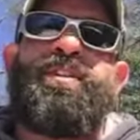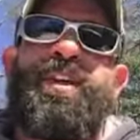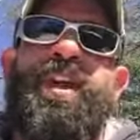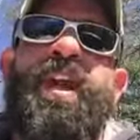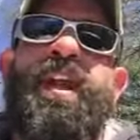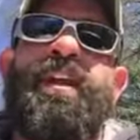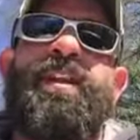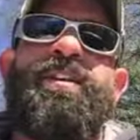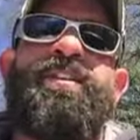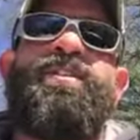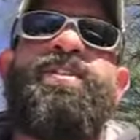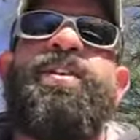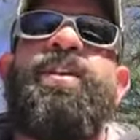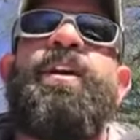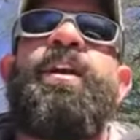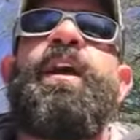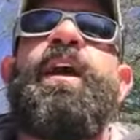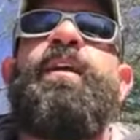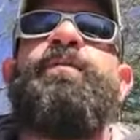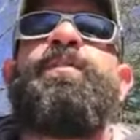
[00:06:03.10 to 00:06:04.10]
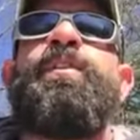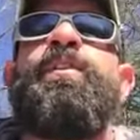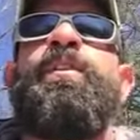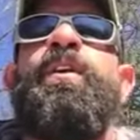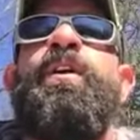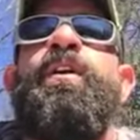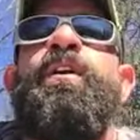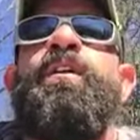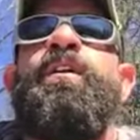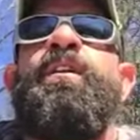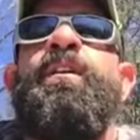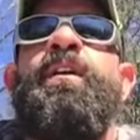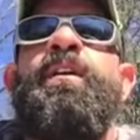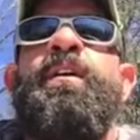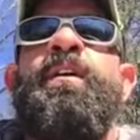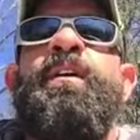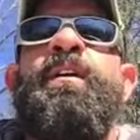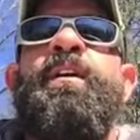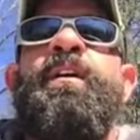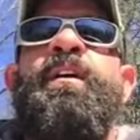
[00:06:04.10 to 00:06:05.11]
change. You're gonna have to learn
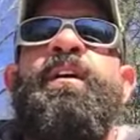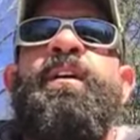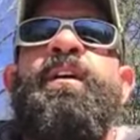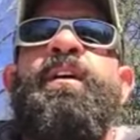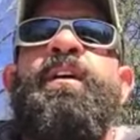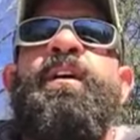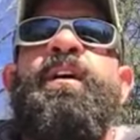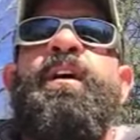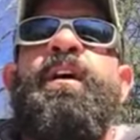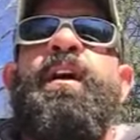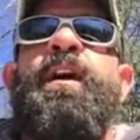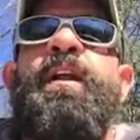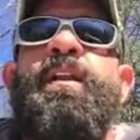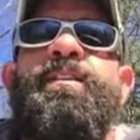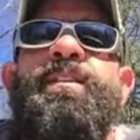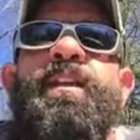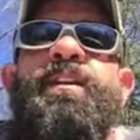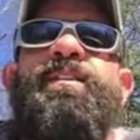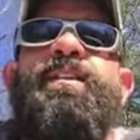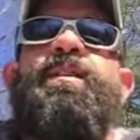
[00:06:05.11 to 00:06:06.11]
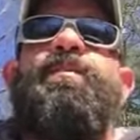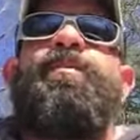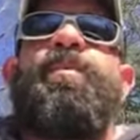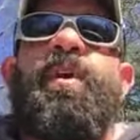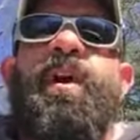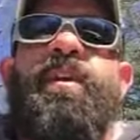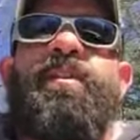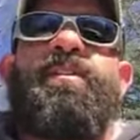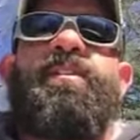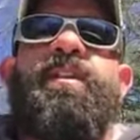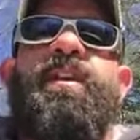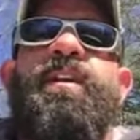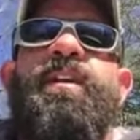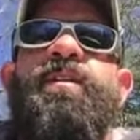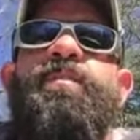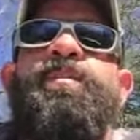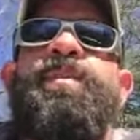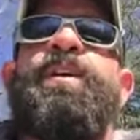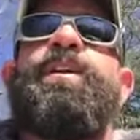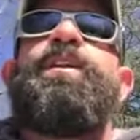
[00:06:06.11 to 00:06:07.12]
how to take deep breaths
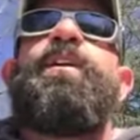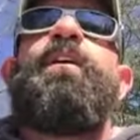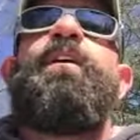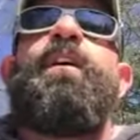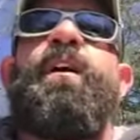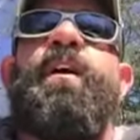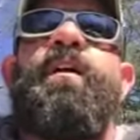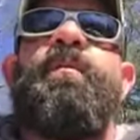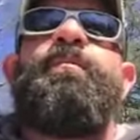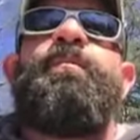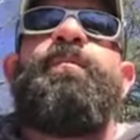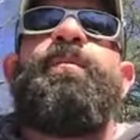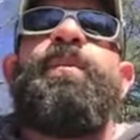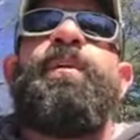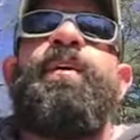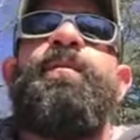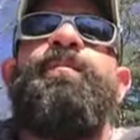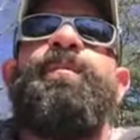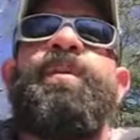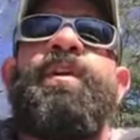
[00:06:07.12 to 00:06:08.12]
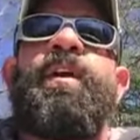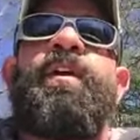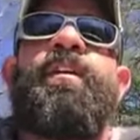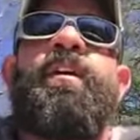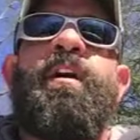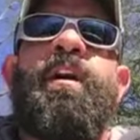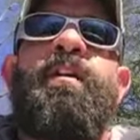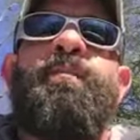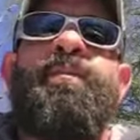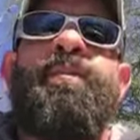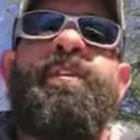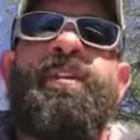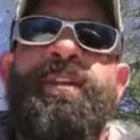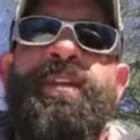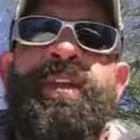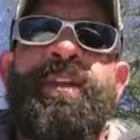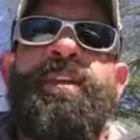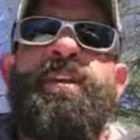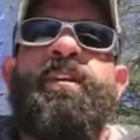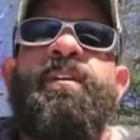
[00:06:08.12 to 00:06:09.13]
and be calm and be a
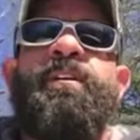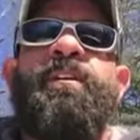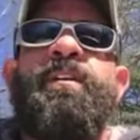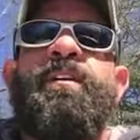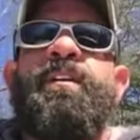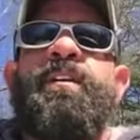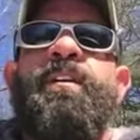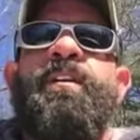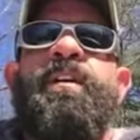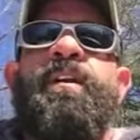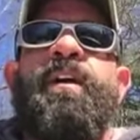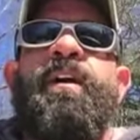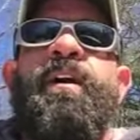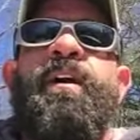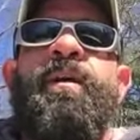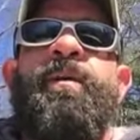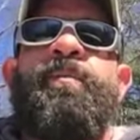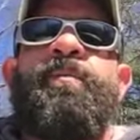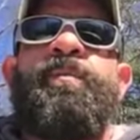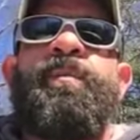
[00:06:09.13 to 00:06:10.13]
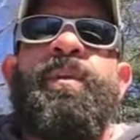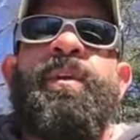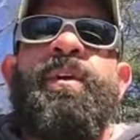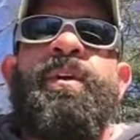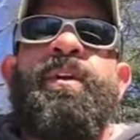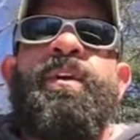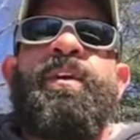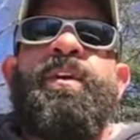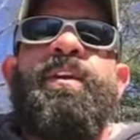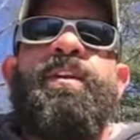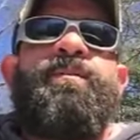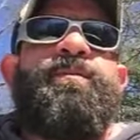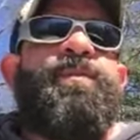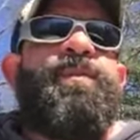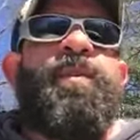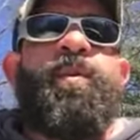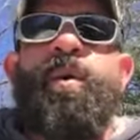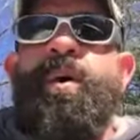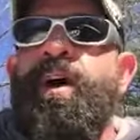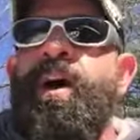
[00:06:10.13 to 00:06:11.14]
confident leader. If
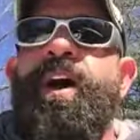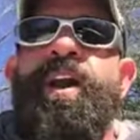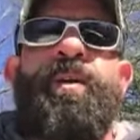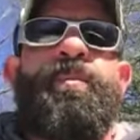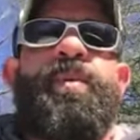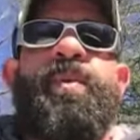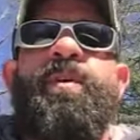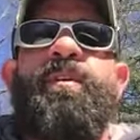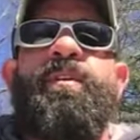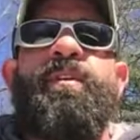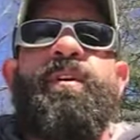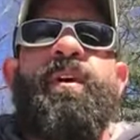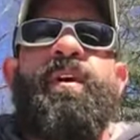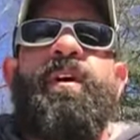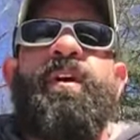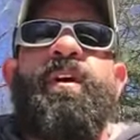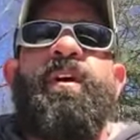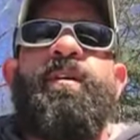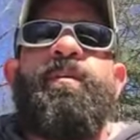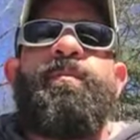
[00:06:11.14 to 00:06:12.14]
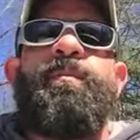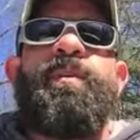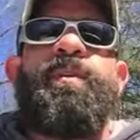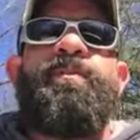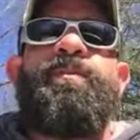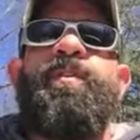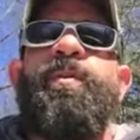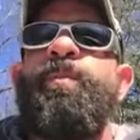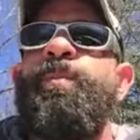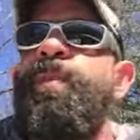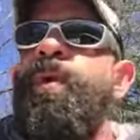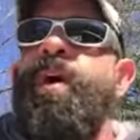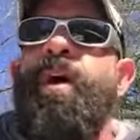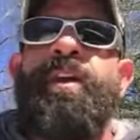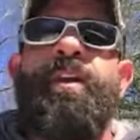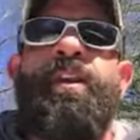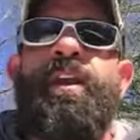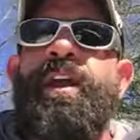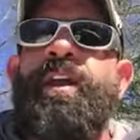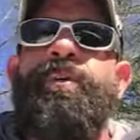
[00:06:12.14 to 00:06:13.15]
you're hyper, if your
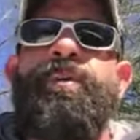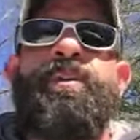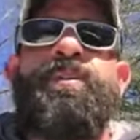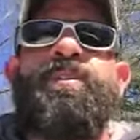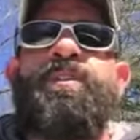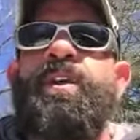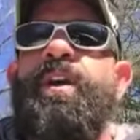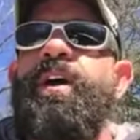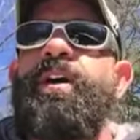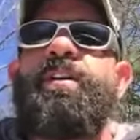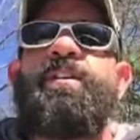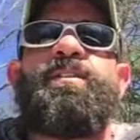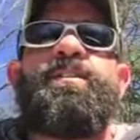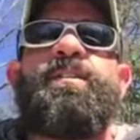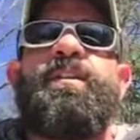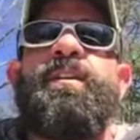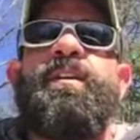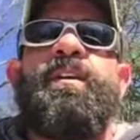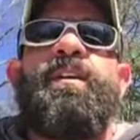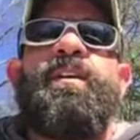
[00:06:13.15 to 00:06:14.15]
body language sucks,